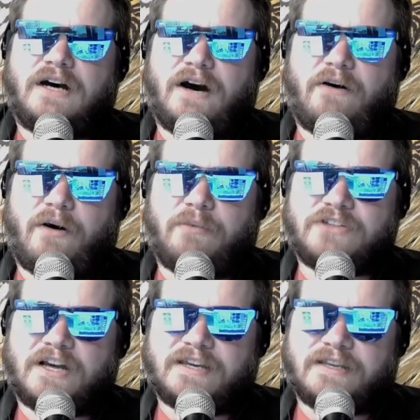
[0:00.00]
I'm
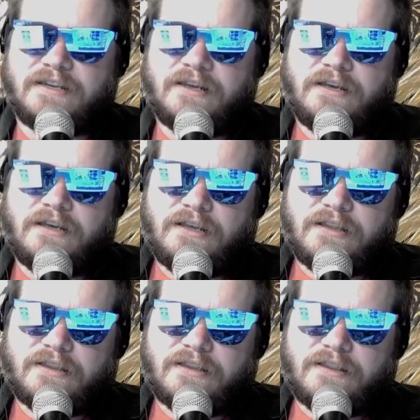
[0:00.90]
talking
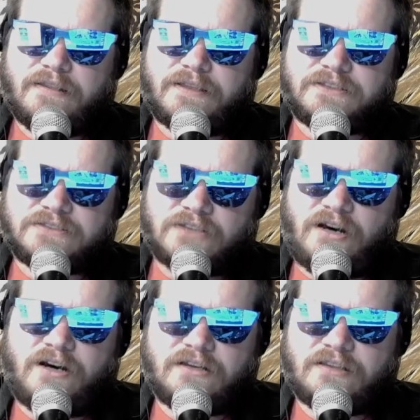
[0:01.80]
the
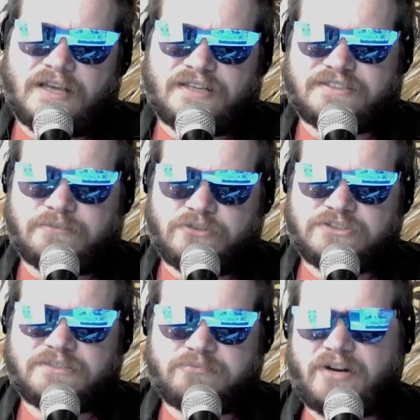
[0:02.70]
song that has the
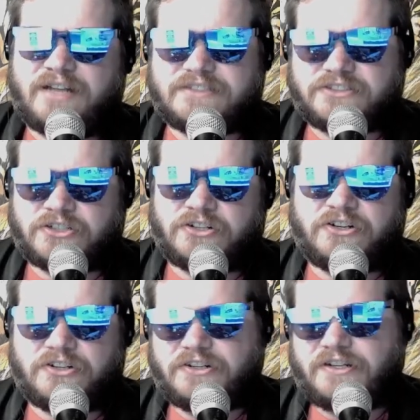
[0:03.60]
most surprising
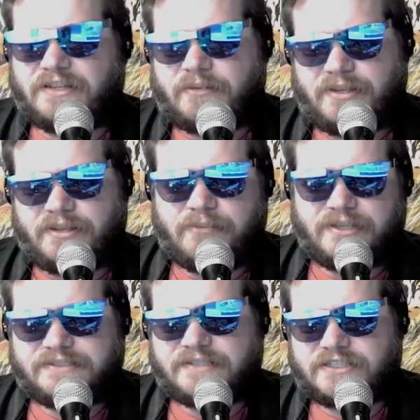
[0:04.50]
turn in the
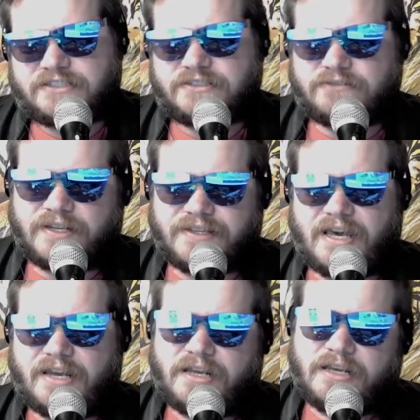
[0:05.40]
midsection around
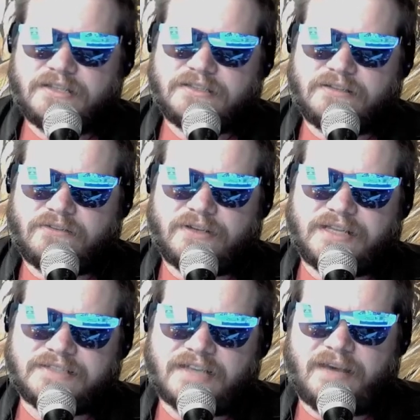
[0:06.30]
that
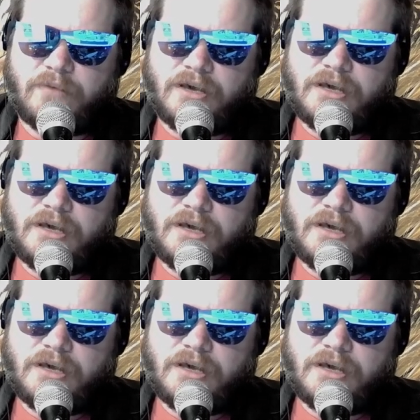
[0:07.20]
time.